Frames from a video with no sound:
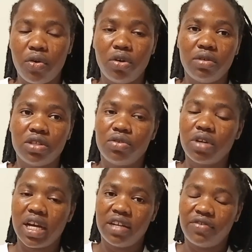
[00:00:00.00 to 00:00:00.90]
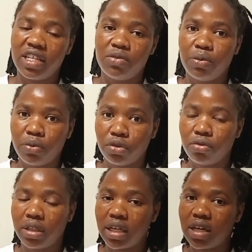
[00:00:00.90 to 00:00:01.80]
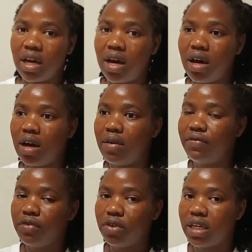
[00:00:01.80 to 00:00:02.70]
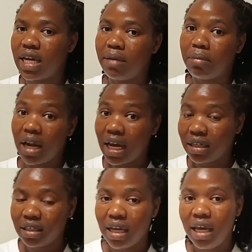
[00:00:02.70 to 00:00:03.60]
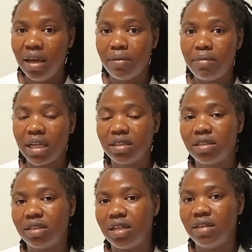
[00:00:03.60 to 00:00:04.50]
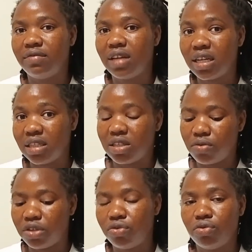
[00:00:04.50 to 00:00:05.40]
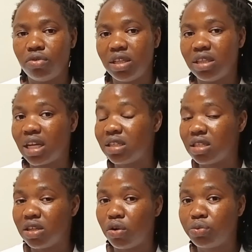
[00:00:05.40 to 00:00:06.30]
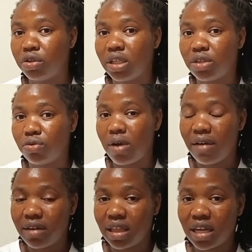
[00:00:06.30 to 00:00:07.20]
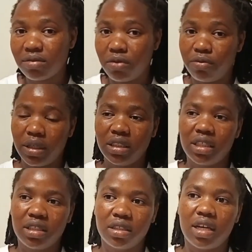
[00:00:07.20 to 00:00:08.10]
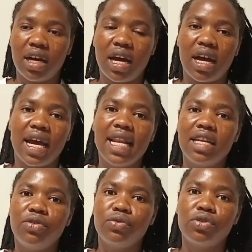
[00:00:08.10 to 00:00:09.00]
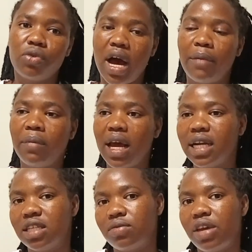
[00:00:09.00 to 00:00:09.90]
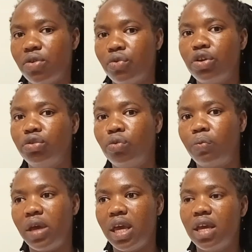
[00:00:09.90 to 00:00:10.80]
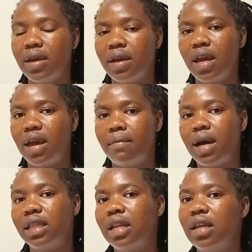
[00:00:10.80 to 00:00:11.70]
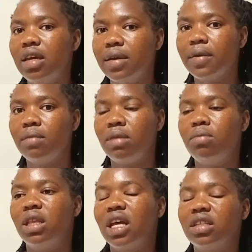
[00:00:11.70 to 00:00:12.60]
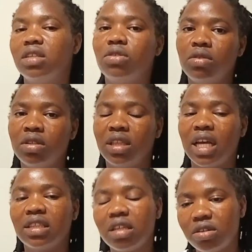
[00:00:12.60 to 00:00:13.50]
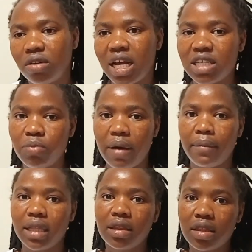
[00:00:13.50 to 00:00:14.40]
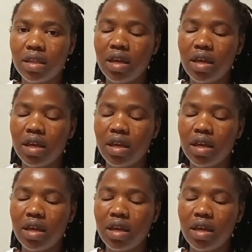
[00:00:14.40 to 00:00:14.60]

always don't advise people to take a 4-year plan, but if that is the option that you have at that moment, kindly do so. A plan is where you're going to pay monthly, maybe $30 per month